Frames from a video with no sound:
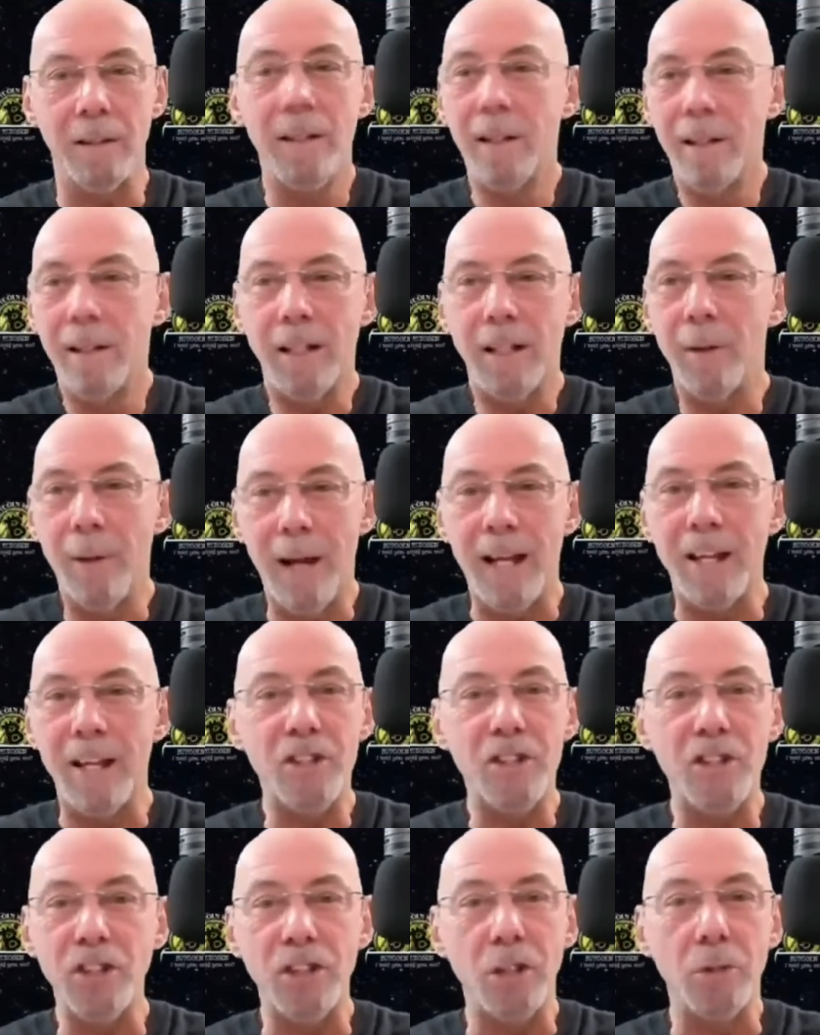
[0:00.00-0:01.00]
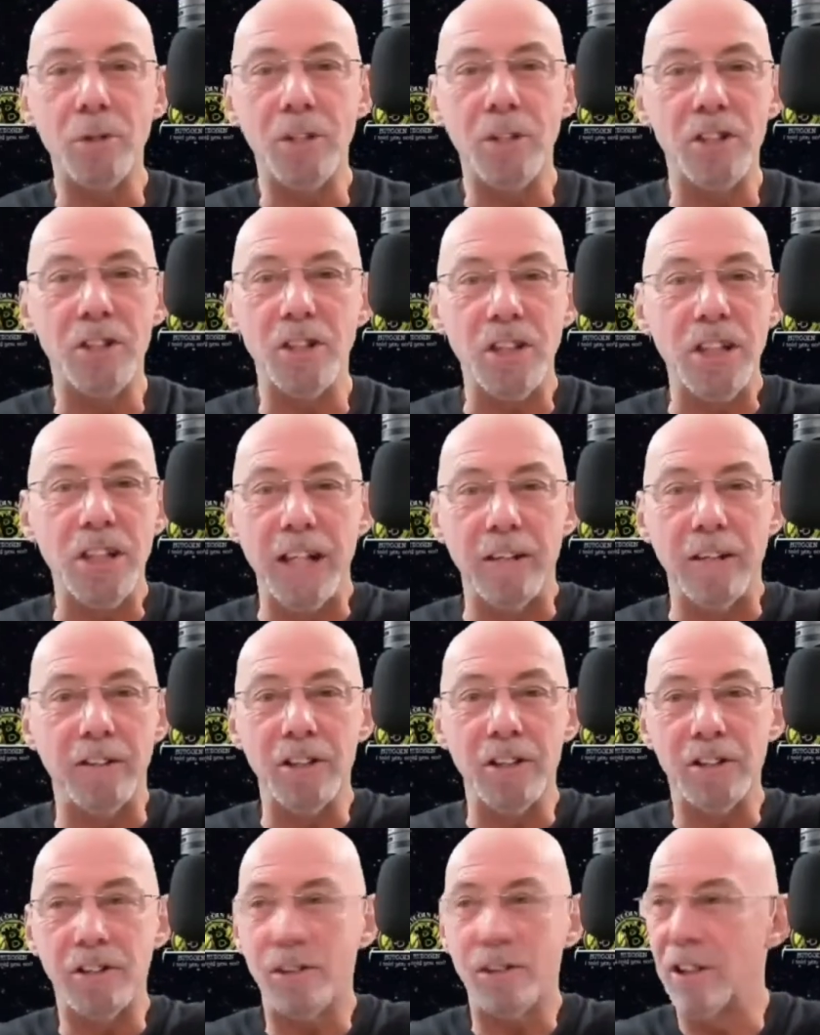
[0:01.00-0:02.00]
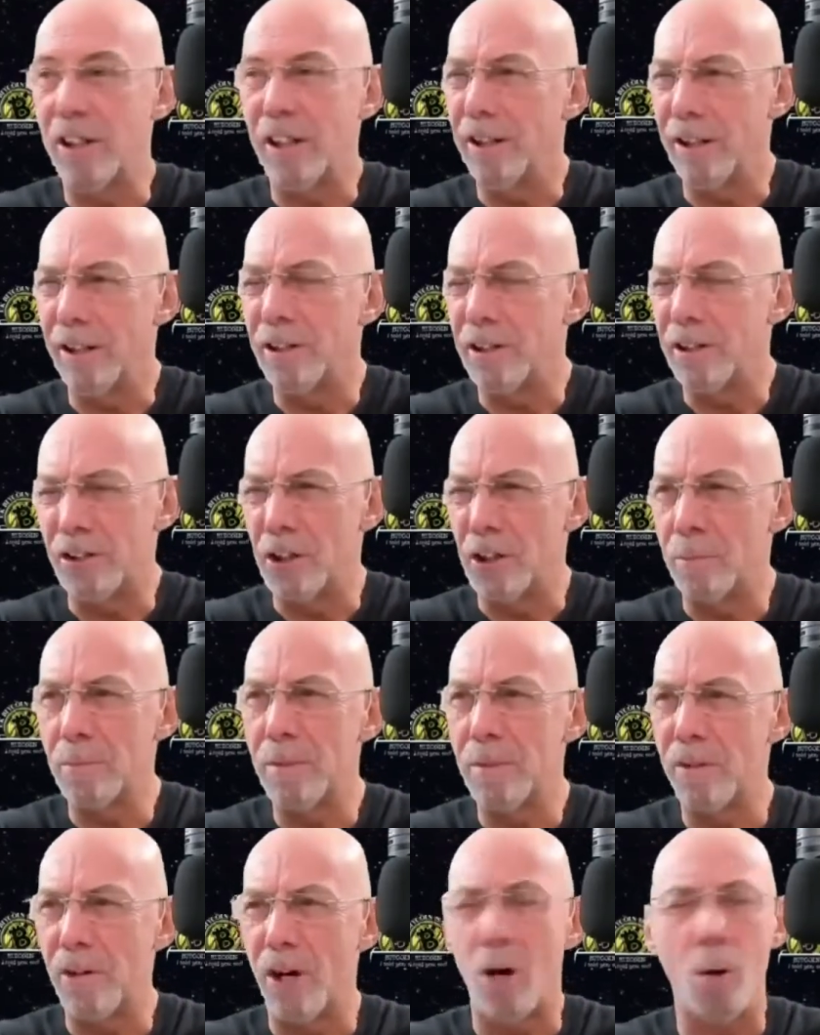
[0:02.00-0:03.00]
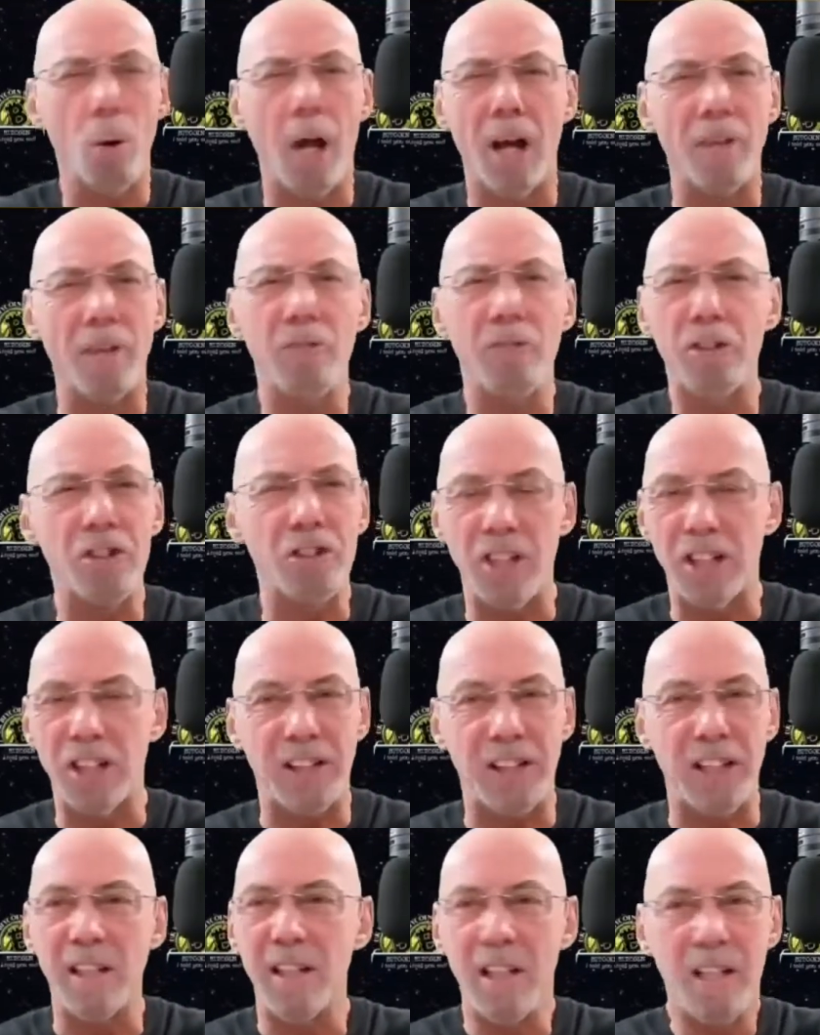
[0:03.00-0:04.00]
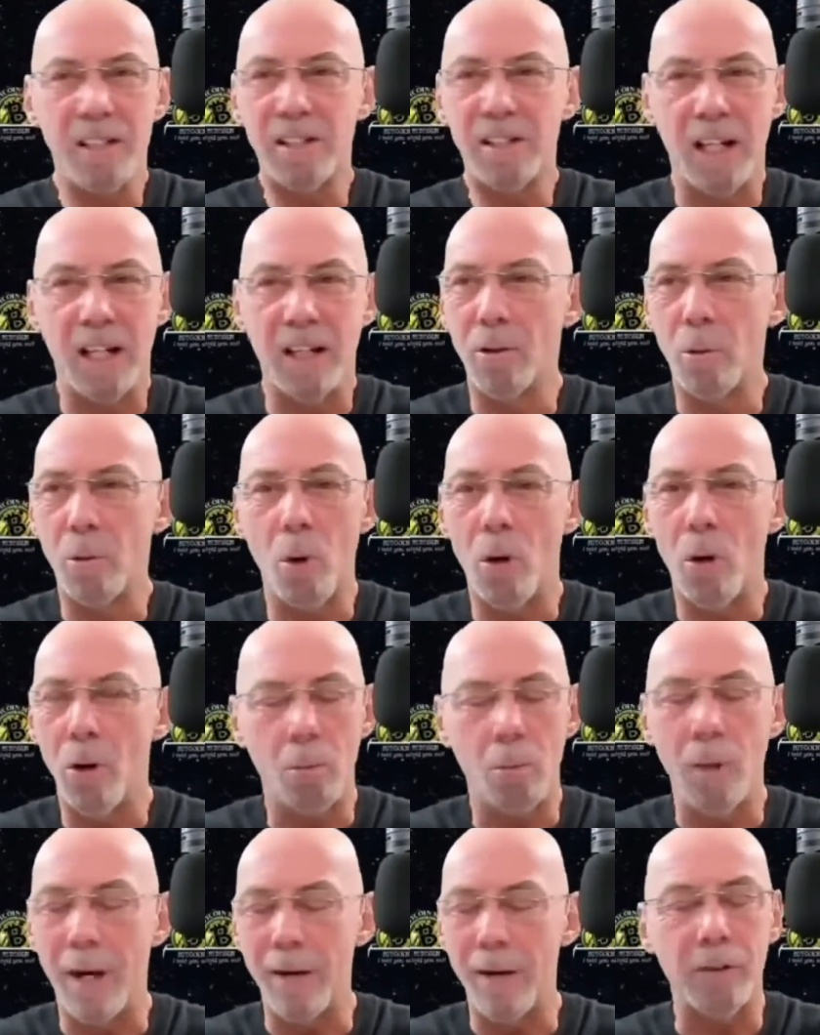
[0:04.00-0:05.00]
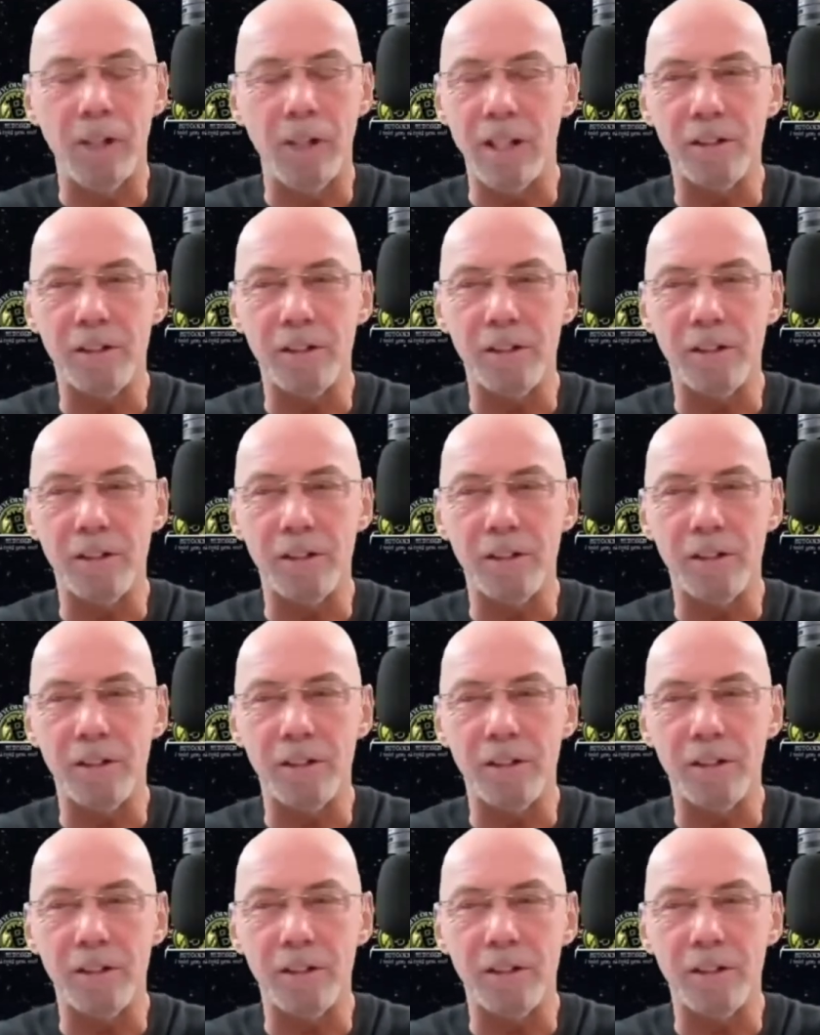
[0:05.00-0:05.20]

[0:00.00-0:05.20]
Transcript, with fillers: you know, energy uses a year in in terms of the whole 160 terawatt or whatever yeah, it is.